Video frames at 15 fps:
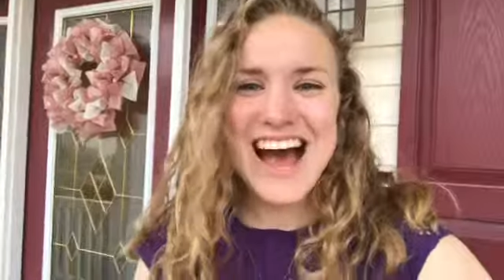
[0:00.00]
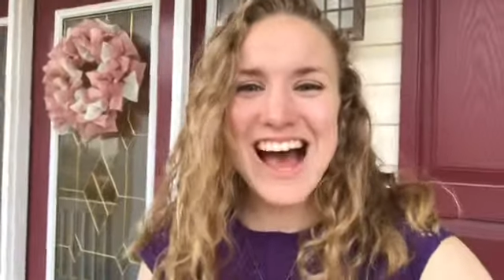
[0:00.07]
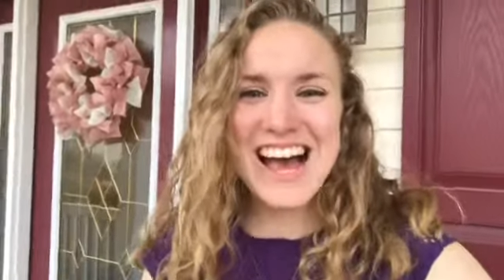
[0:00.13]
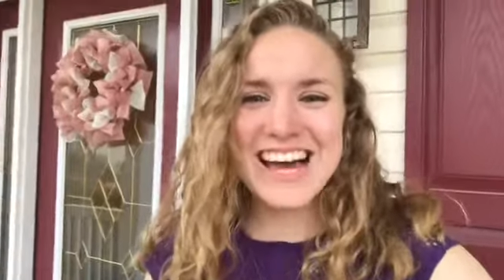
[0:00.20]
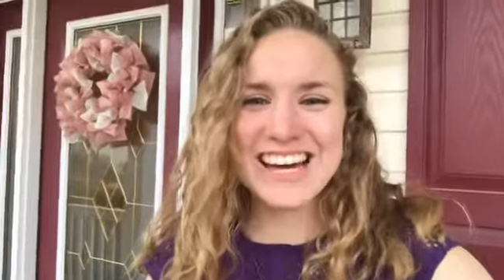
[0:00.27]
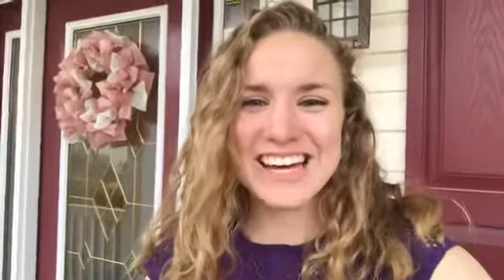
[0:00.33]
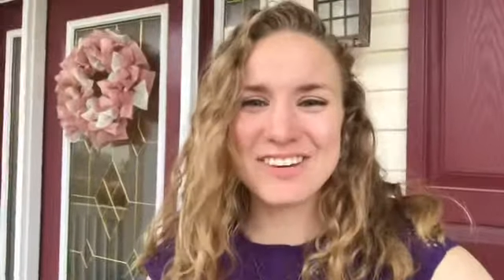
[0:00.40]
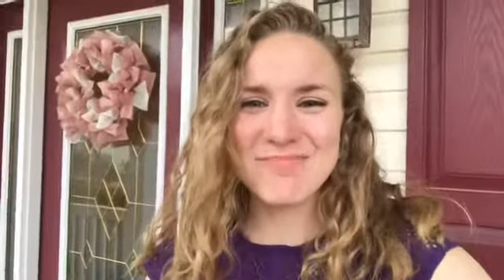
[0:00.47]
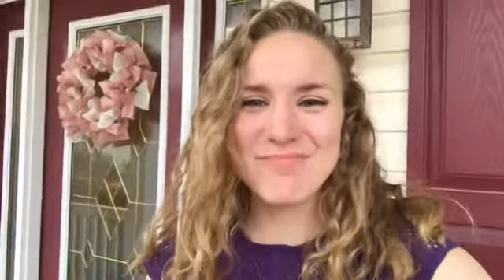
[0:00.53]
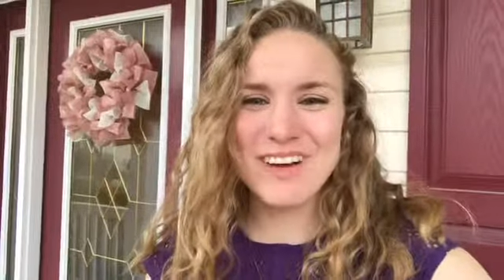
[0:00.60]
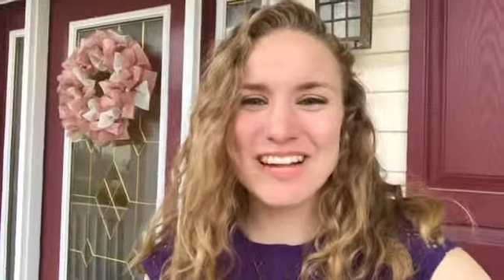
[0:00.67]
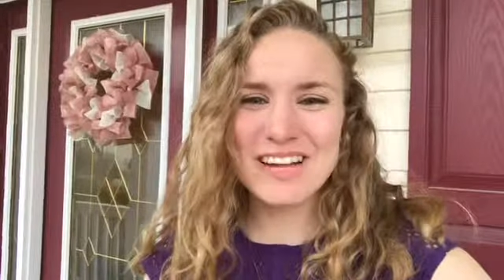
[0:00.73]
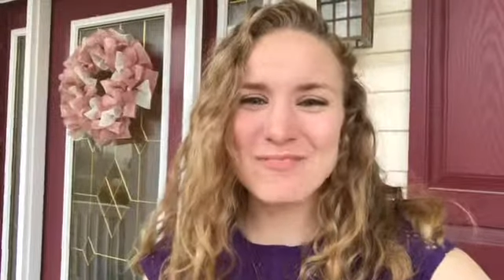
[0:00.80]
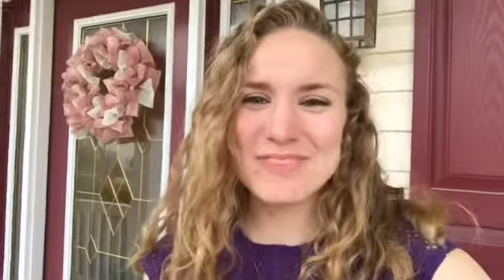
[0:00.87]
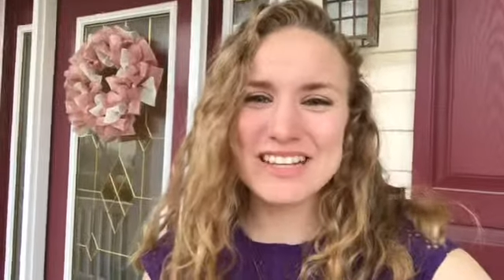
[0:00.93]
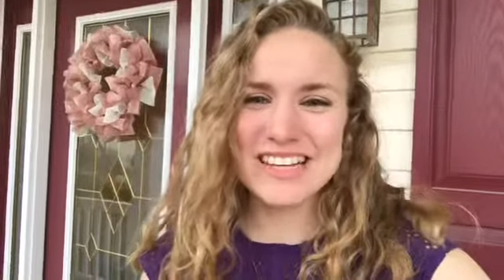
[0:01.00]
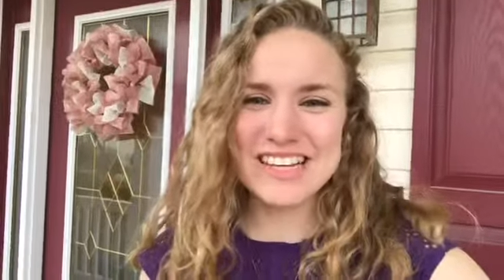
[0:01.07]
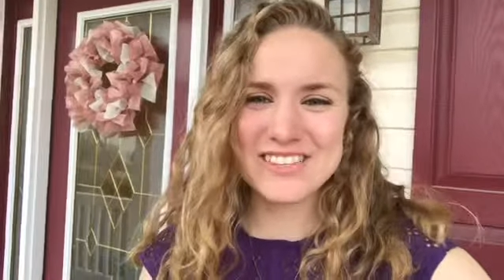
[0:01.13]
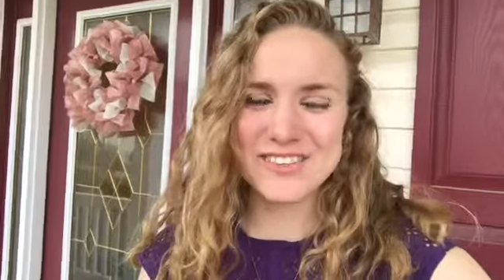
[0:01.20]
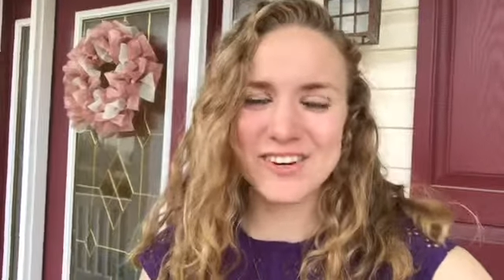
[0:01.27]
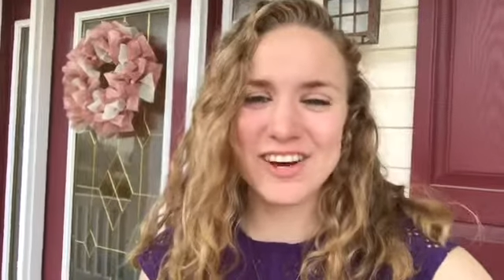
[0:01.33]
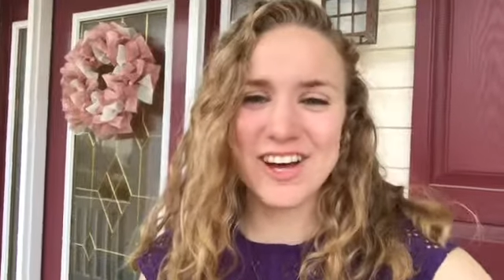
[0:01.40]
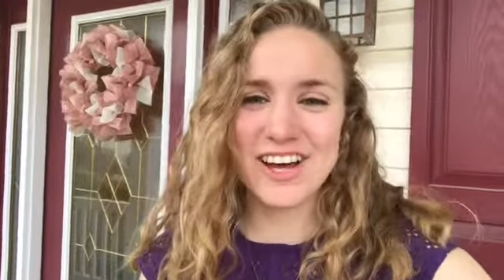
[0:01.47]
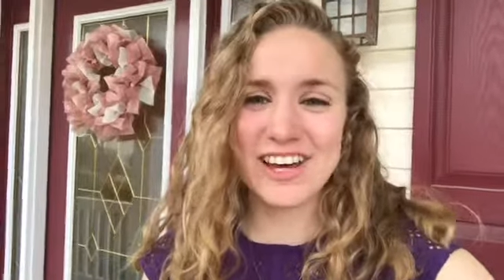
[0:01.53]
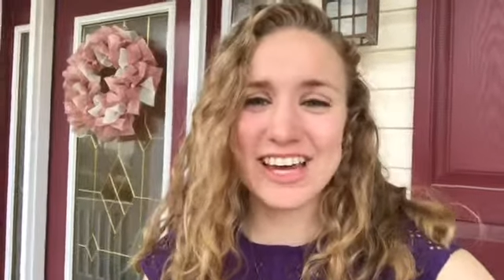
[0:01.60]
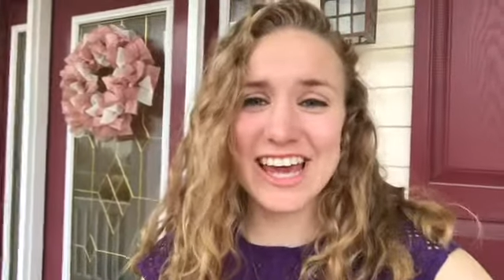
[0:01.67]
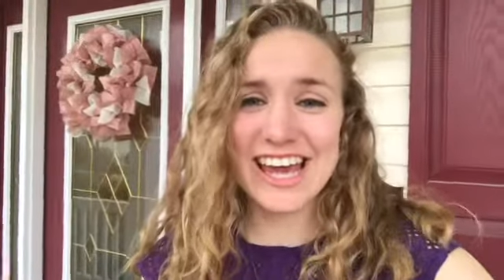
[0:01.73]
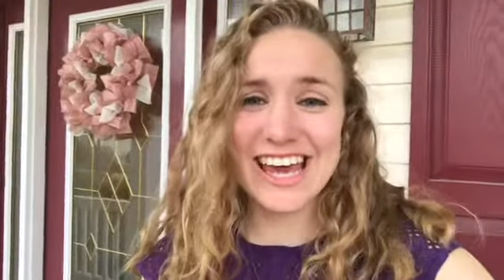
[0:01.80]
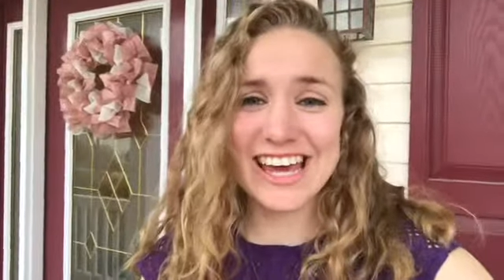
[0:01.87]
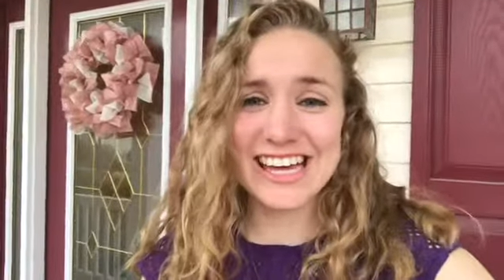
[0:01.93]
Hi, my name is Elise Grog
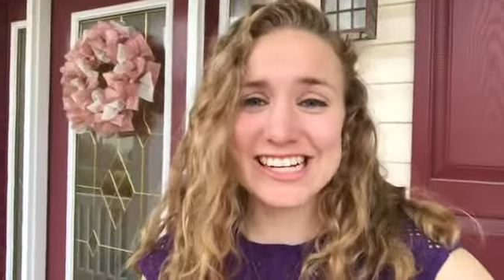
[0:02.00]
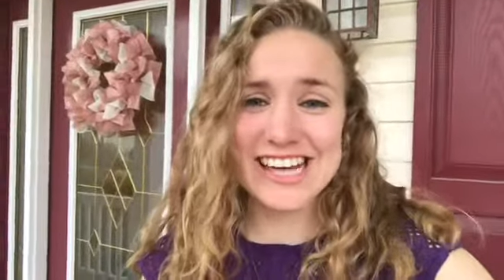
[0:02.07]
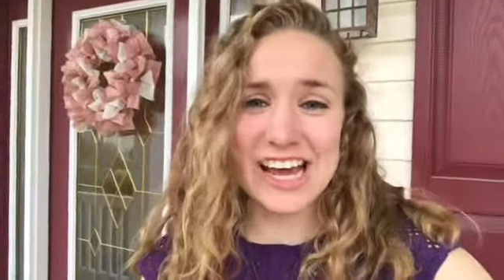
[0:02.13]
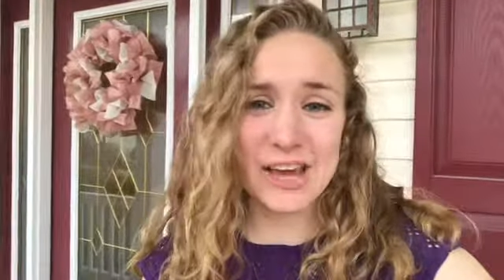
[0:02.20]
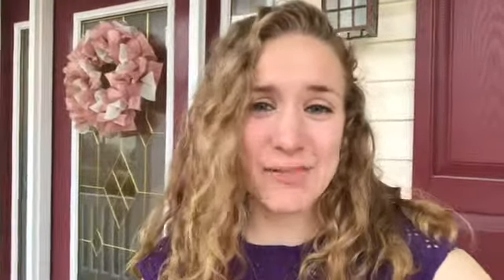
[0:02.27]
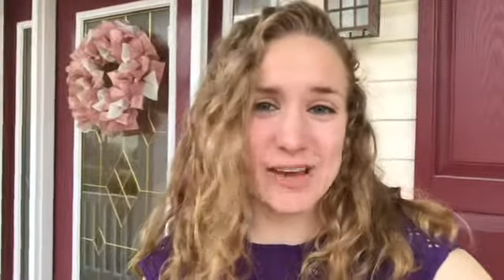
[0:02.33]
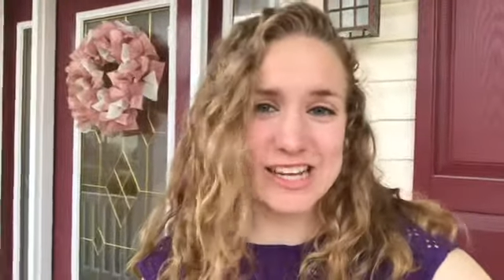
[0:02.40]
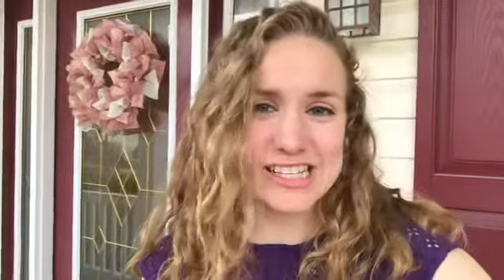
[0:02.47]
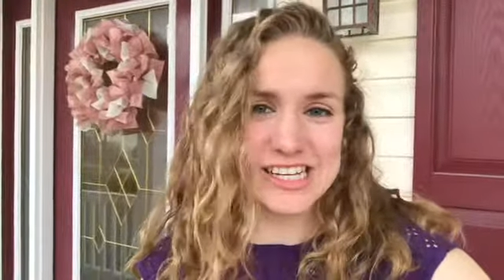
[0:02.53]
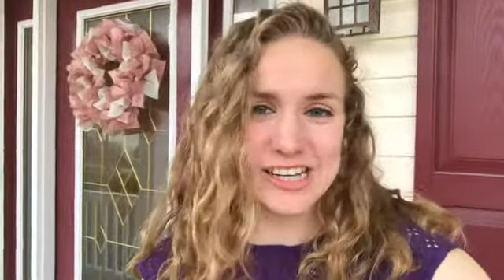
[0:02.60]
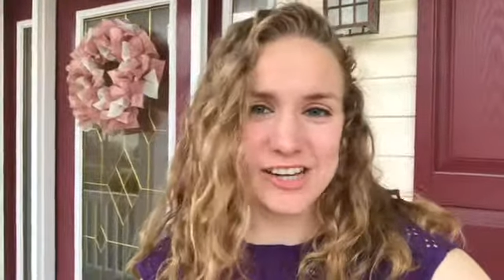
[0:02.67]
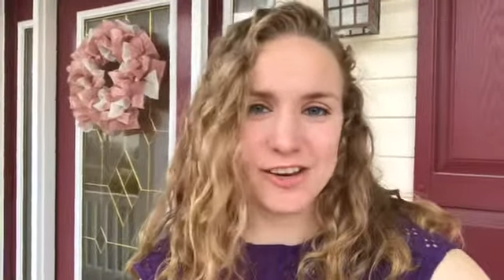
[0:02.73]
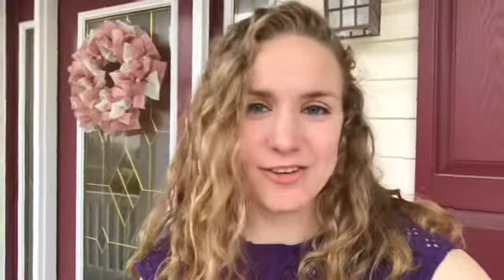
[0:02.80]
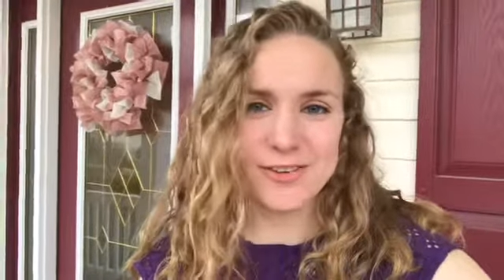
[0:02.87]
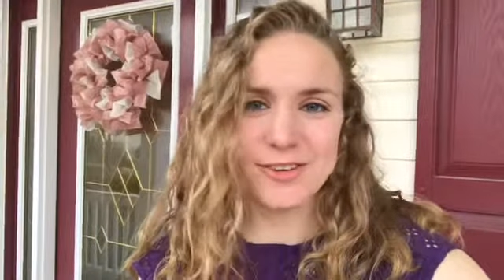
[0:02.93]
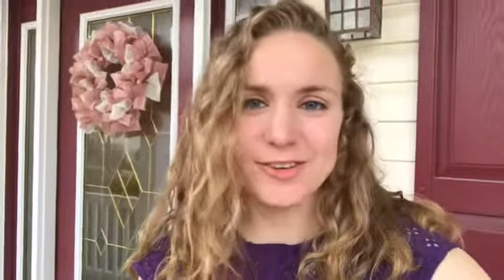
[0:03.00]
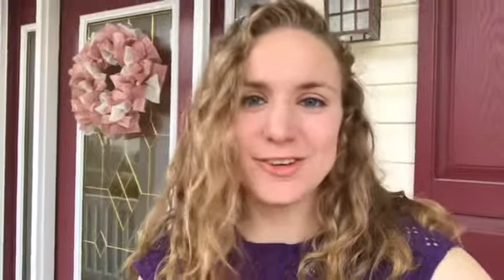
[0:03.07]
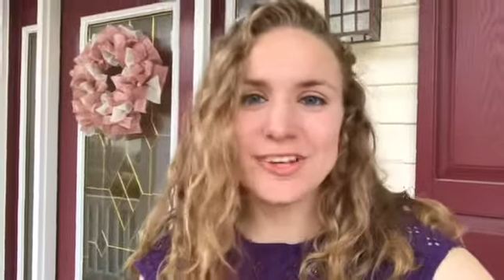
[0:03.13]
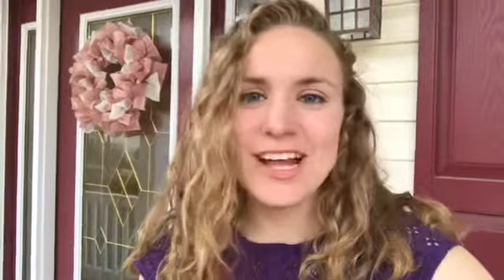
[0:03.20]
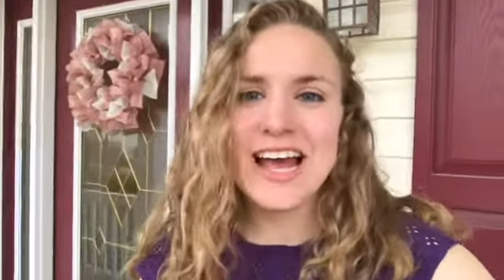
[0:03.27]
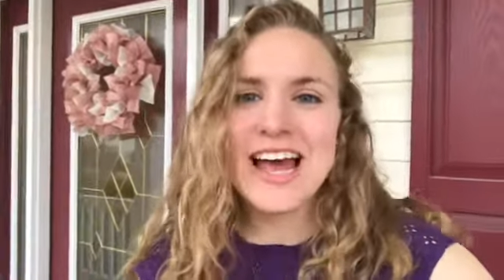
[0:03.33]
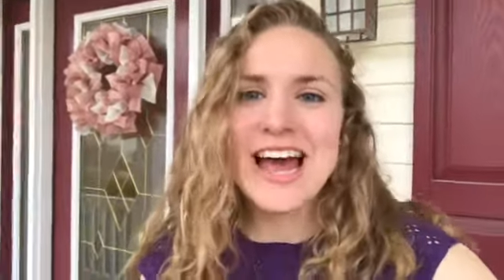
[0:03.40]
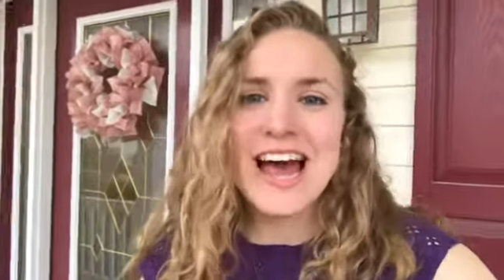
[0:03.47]
and I am 18 years old.